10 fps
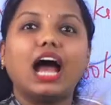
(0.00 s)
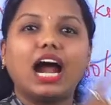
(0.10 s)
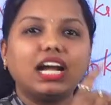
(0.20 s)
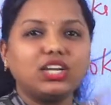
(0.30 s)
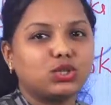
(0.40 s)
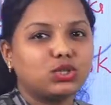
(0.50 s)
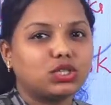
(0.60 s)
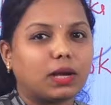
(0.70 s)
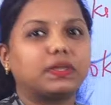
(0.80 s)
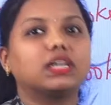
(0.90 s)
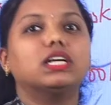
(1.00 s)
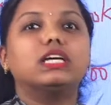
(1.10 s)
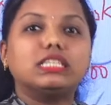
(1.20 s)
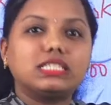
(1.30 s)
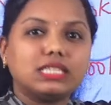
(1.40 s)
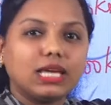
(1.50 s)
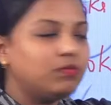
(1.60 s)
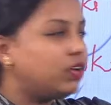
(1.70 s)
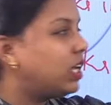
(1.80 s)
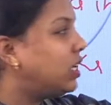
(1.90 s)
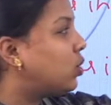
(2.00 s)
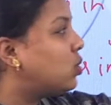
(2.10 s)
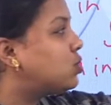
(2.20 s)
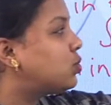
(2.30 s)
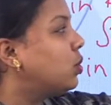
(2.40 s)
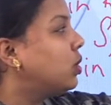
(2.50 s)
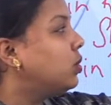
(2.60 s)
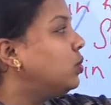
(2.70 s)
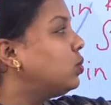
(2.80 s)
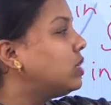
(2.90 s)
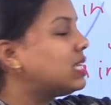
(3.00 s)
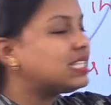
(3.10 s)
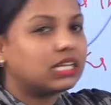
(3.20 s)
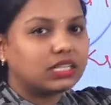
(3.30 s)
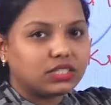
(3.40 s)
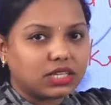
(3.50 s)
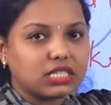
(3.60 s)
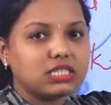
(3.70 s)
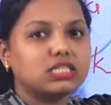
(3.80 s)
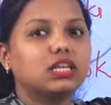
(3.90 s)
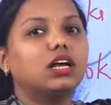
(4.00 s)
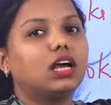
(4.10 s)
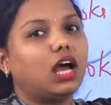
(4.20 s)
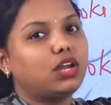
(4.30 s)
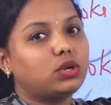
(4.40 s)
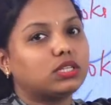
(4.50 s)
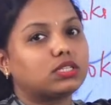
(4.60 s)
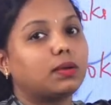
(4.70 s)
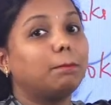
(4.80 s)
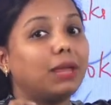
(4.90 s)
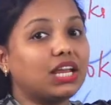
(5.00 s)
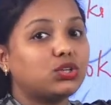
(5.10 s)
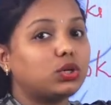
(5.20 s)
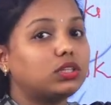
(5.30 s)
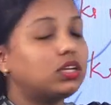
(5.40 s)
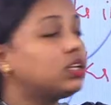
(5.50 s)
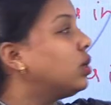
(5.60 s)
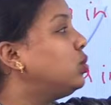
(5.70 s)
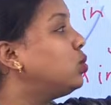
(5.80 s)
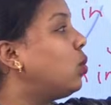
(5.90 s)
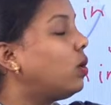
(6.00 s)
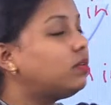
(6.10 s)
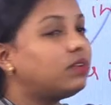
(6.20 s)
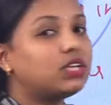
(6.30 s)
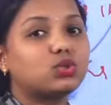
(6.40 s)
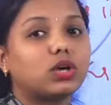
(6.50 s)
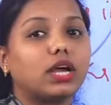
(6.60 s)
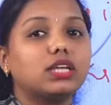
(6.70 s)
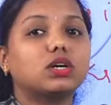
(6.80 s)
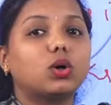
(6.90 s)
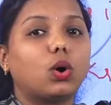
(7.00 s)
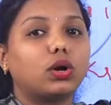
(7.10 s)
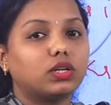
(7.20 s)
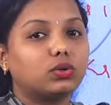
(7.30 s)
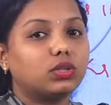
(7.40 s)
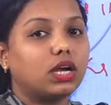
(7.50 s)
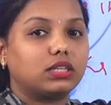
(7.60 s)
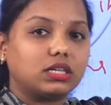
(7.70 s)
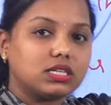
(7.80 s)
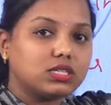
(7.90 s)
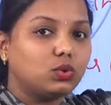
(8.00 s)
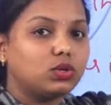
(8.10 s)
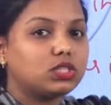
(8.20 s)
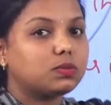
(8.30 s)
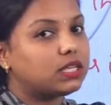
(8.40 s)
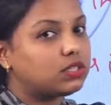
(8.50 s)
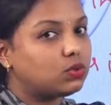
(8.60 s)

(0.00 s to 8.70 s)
addition chapter. The same way here also, units, tens, hundreds. Make sure that you always write according to that. That is units place,